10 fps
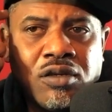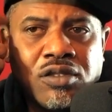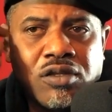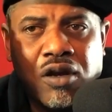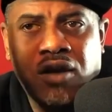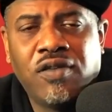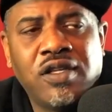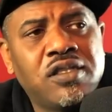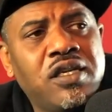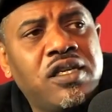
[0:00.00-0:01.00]
start off
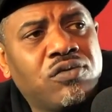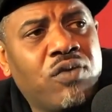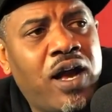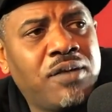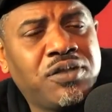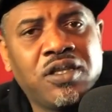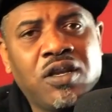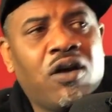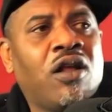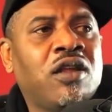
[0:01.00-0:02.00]
listening to his raps
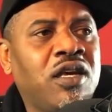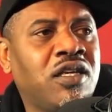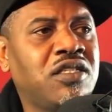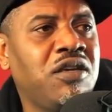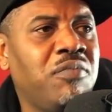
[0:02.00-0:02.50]
and all the niggas